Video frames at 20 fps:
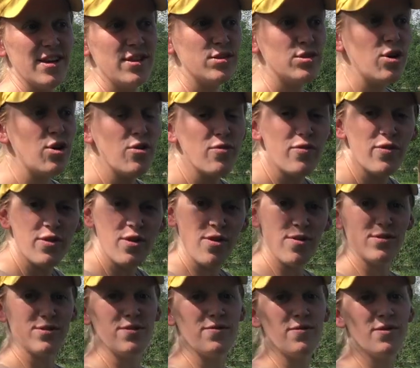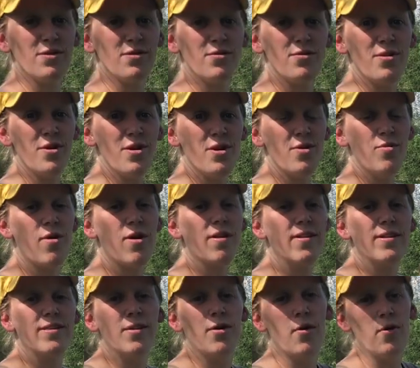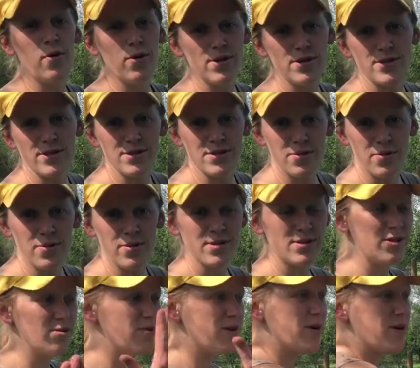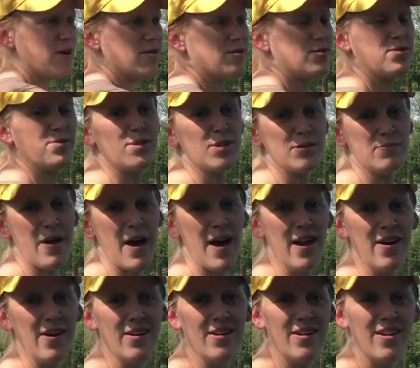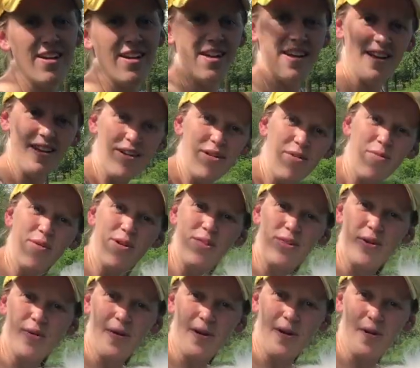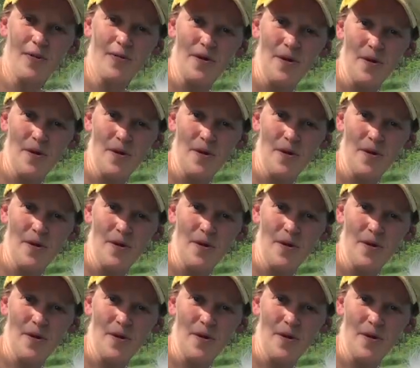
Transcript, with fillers: So for those of you who are in the horseless horse, you can also do this pattern with your own